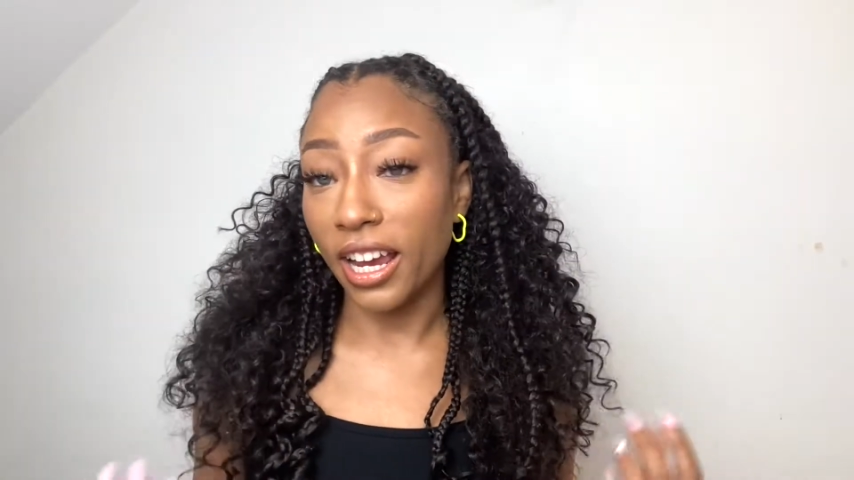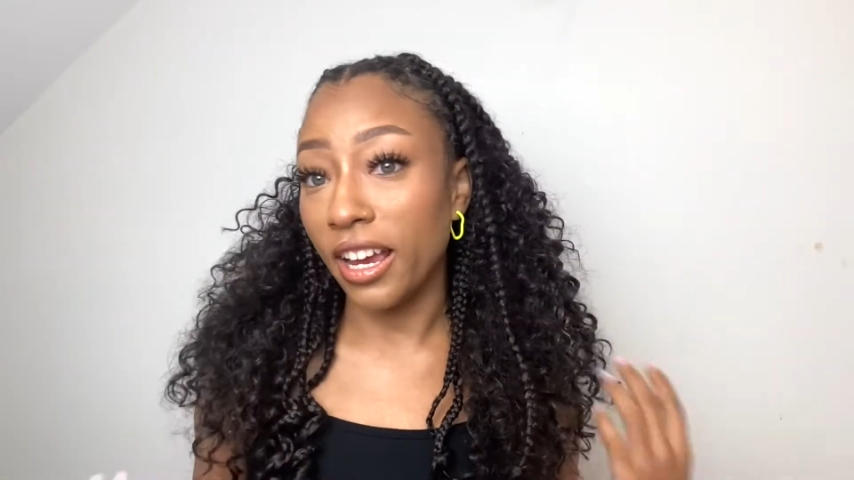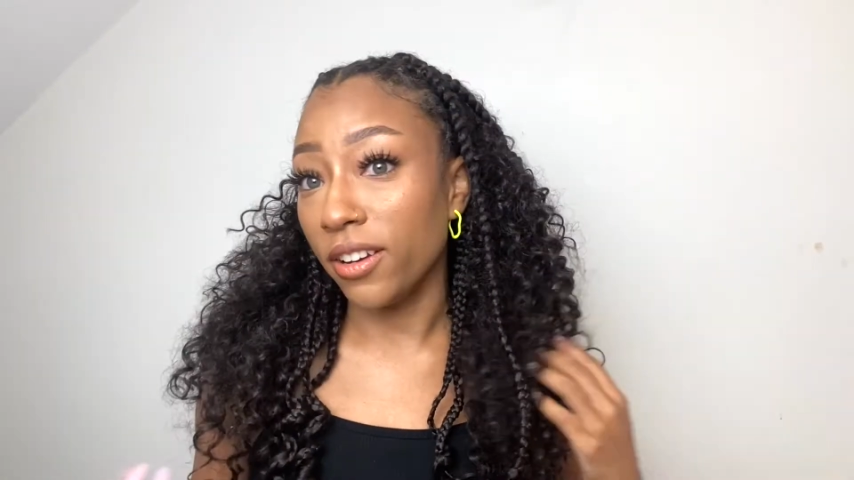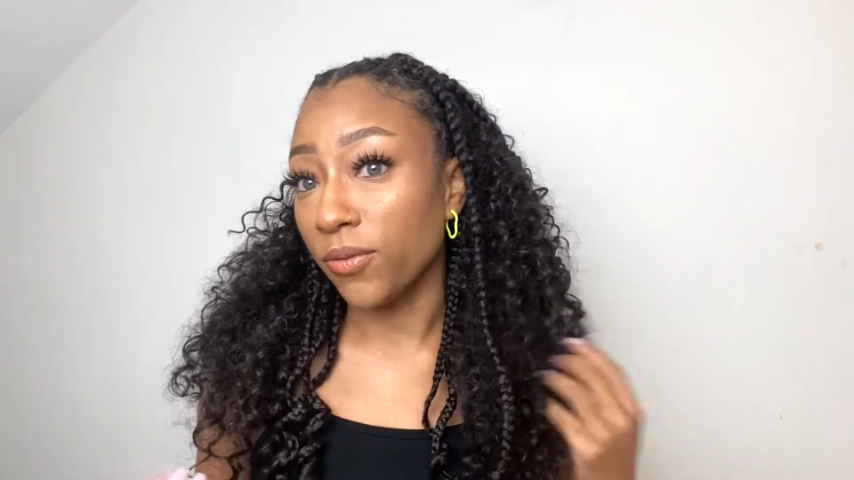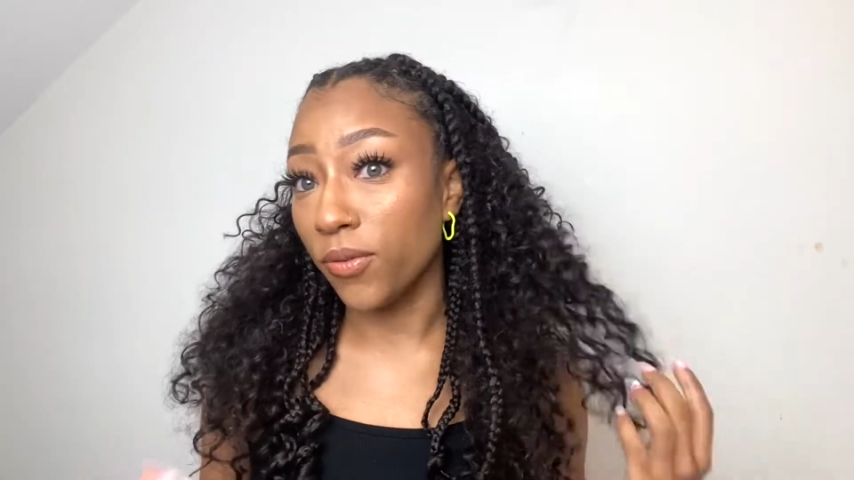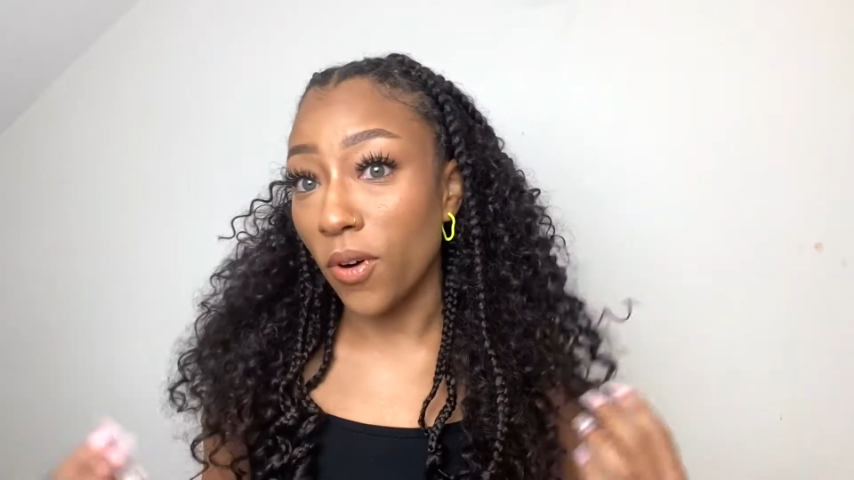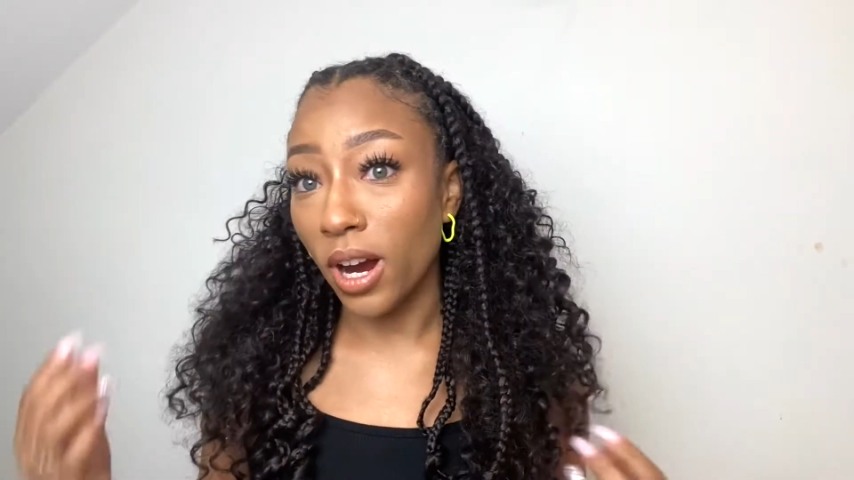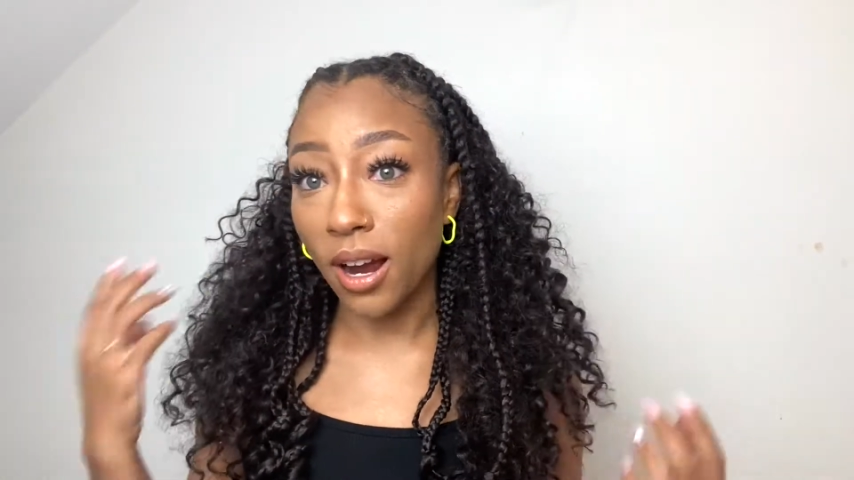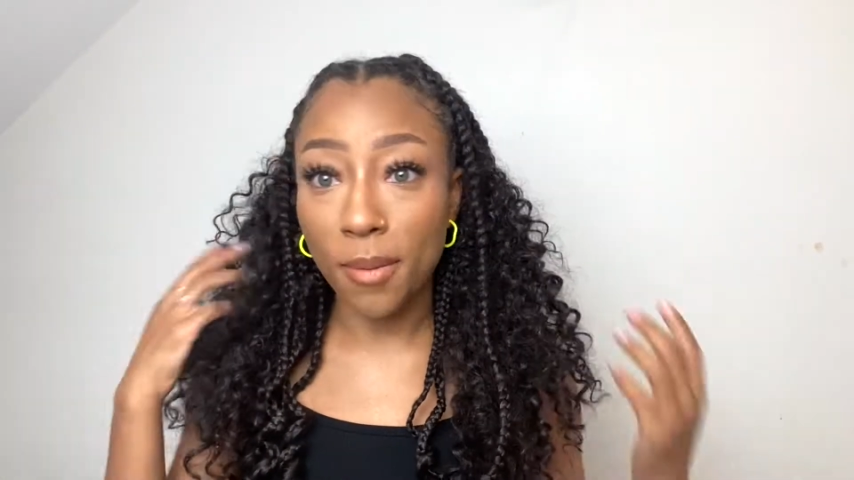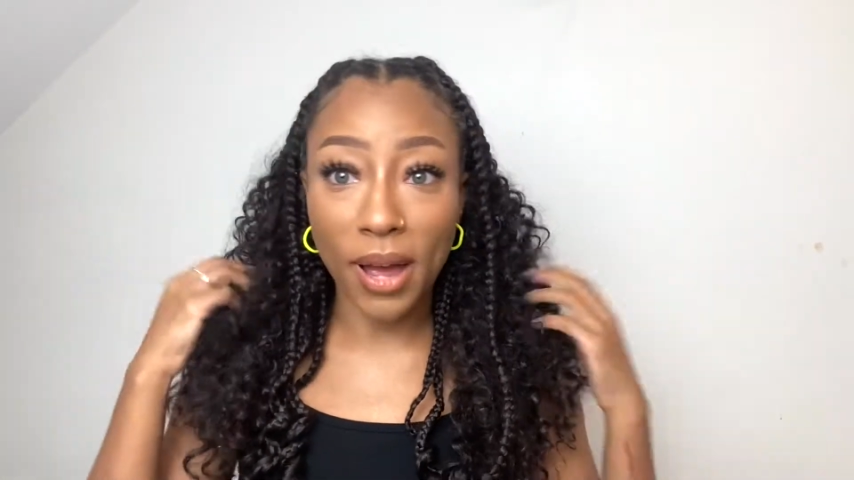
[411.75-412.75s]
in
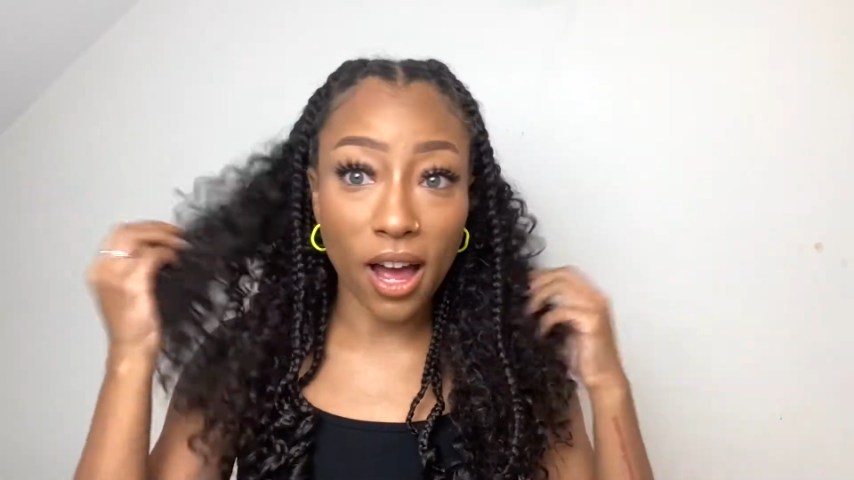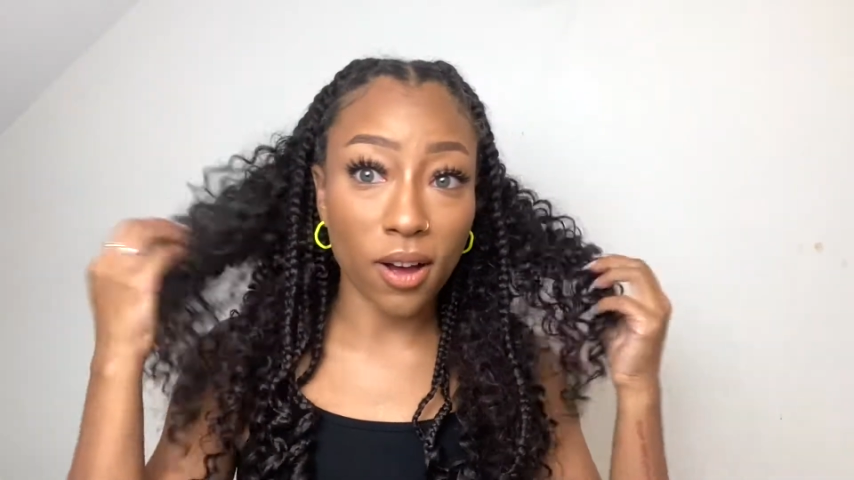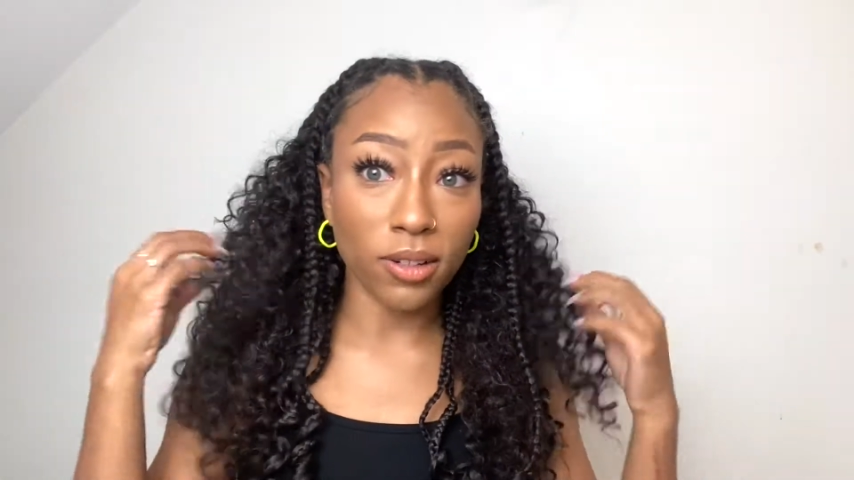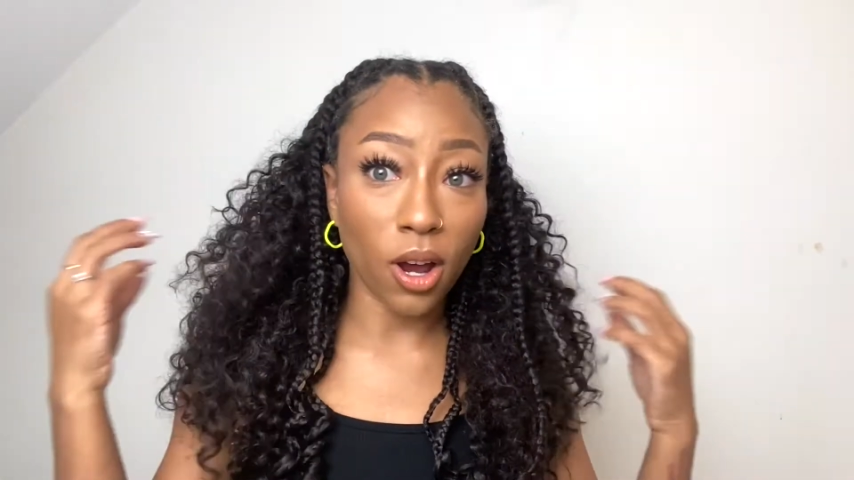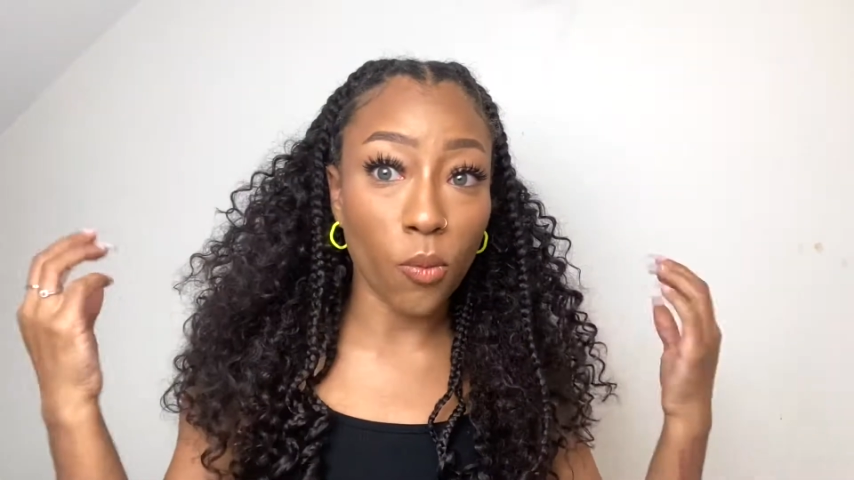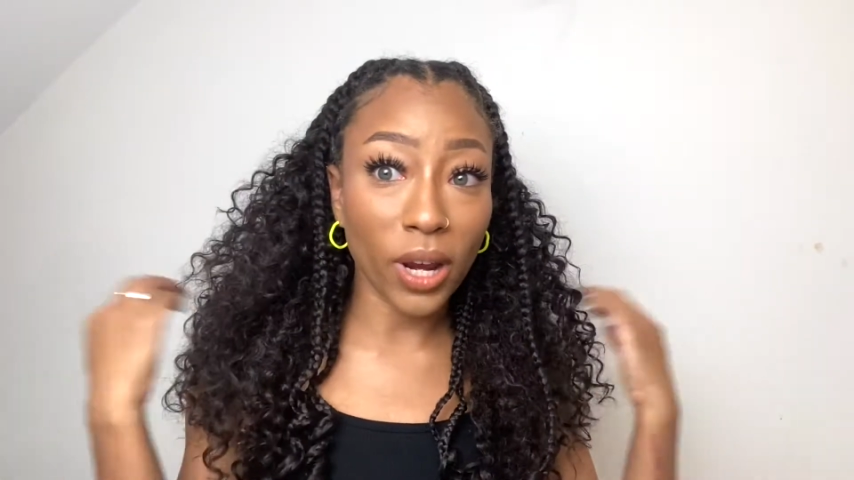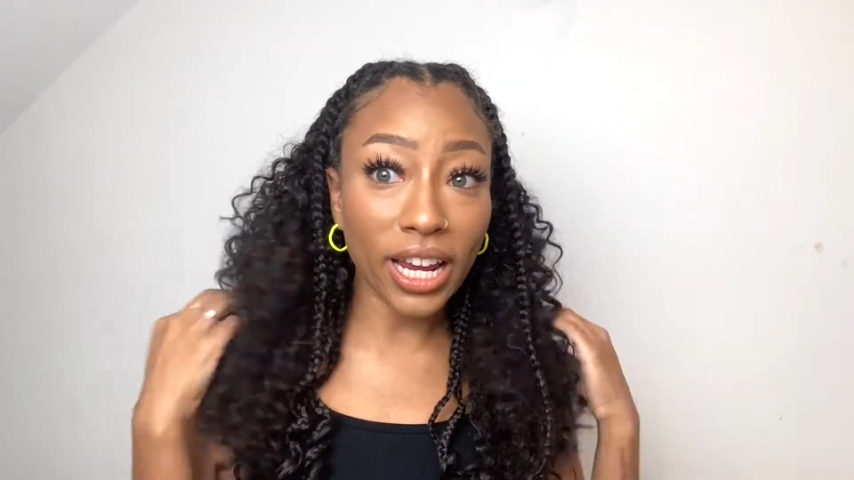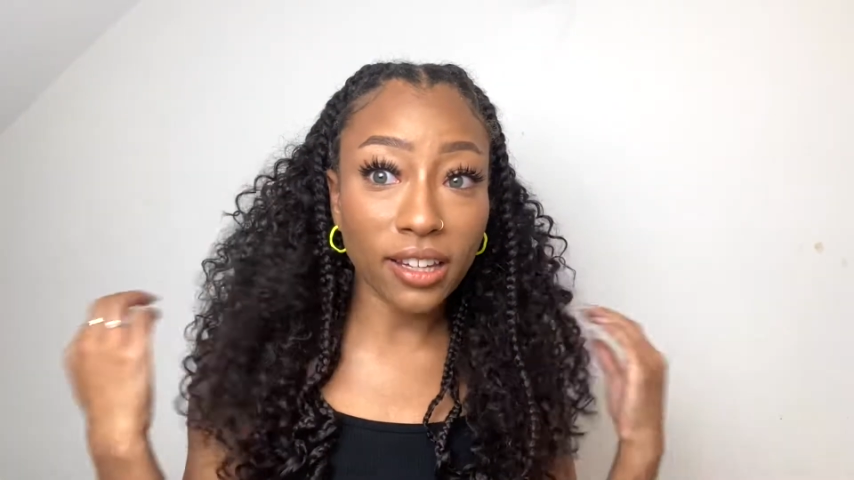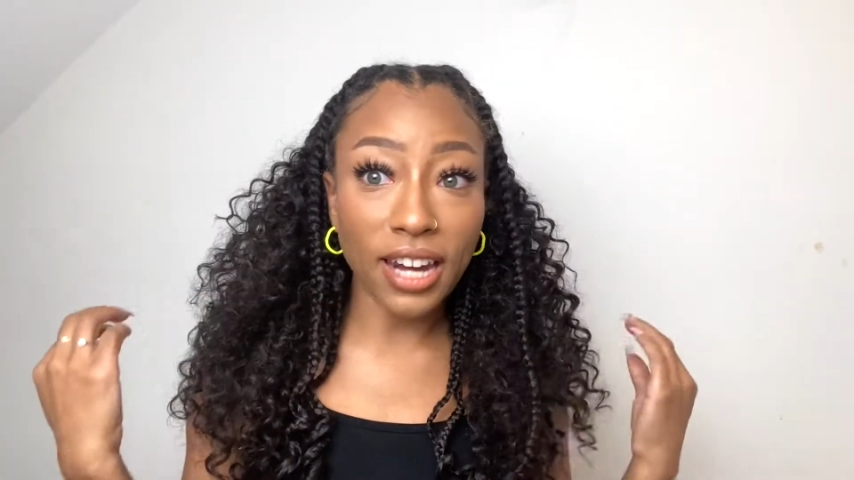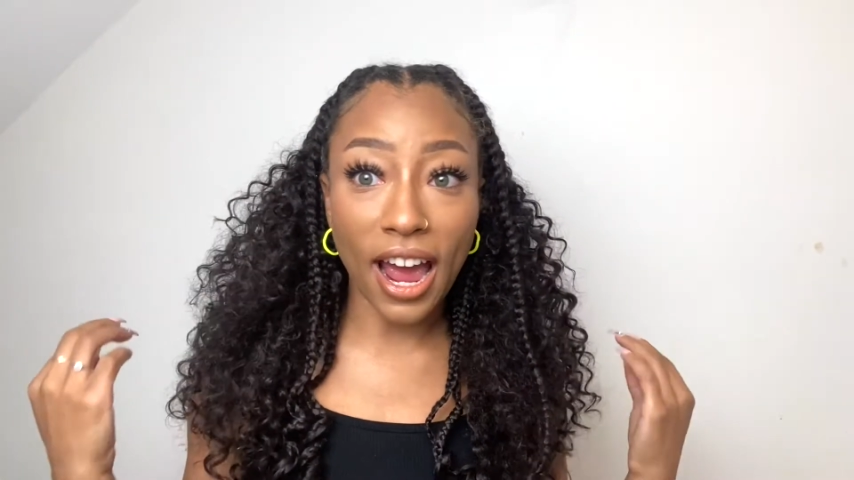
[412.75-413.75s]
for about a
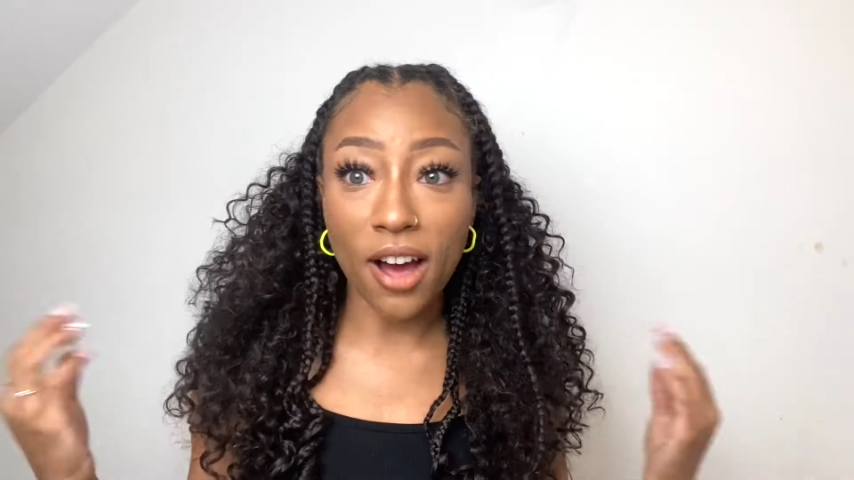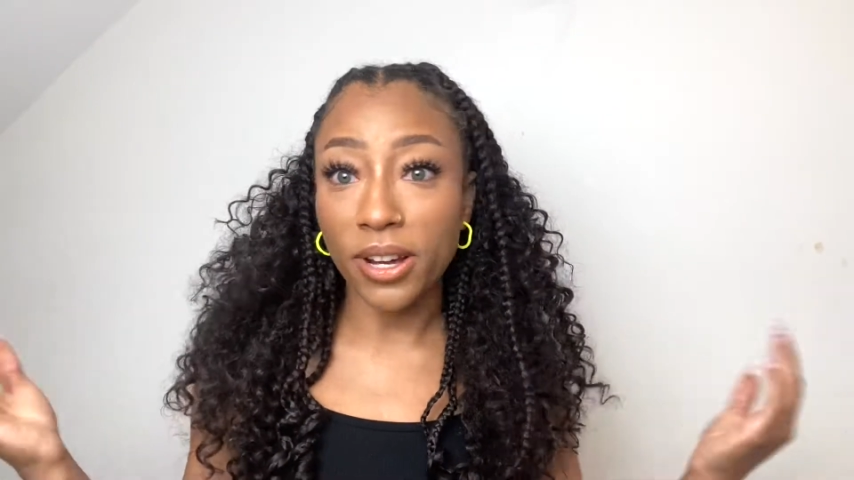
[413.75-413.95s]
week now,